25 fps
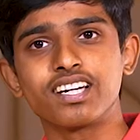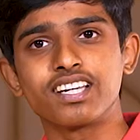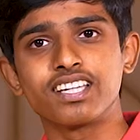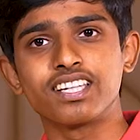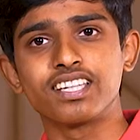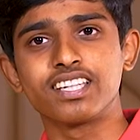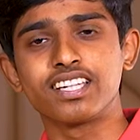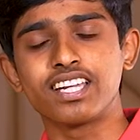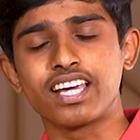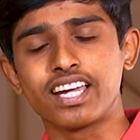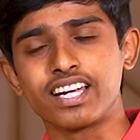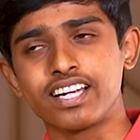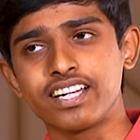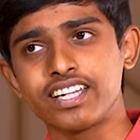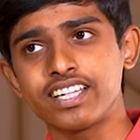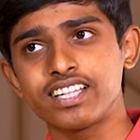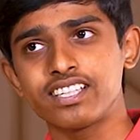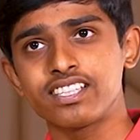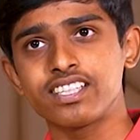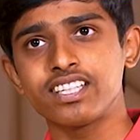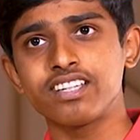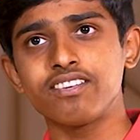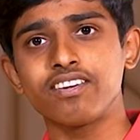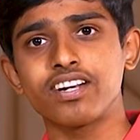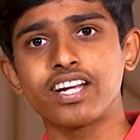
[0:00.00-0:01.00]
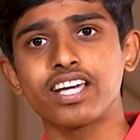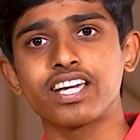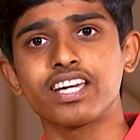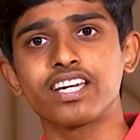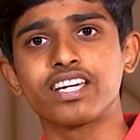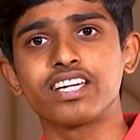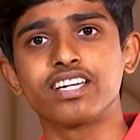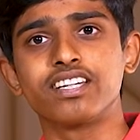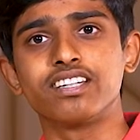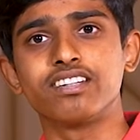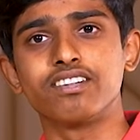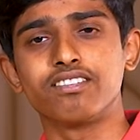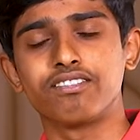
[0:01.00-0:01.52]
In
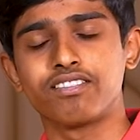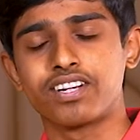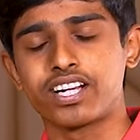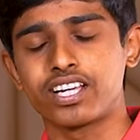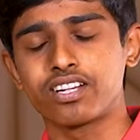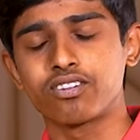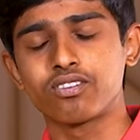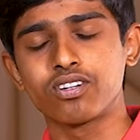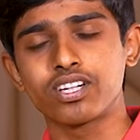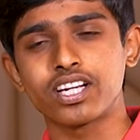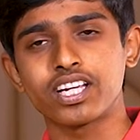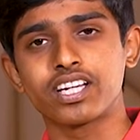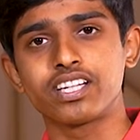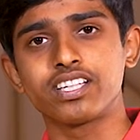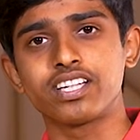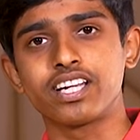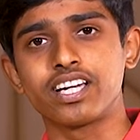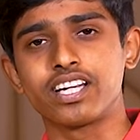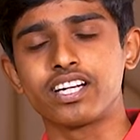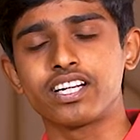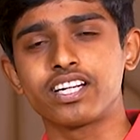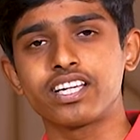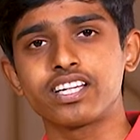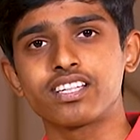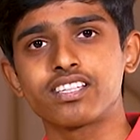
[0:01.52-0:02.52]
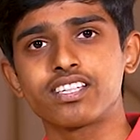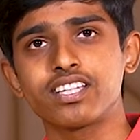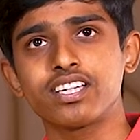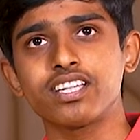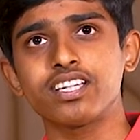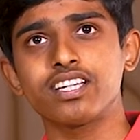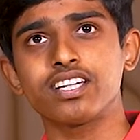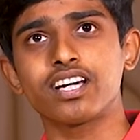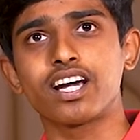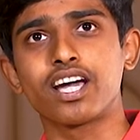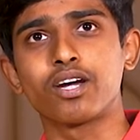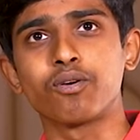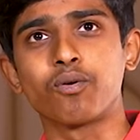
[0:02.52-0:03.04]
NTSC, when I wrote
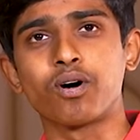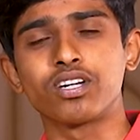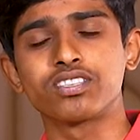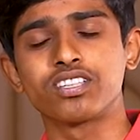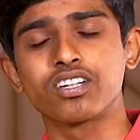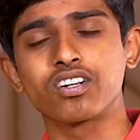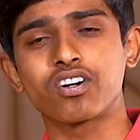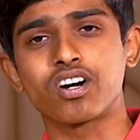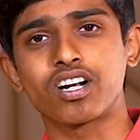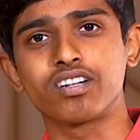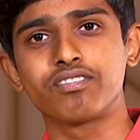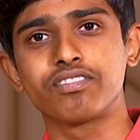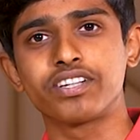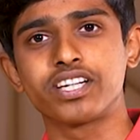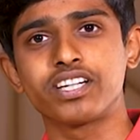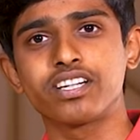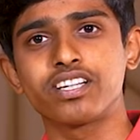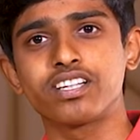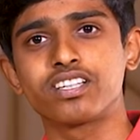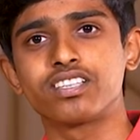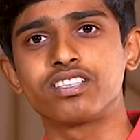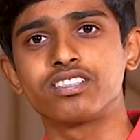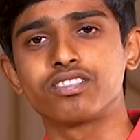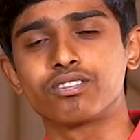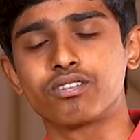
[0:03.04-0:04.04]
NTSC, I wasn't confident in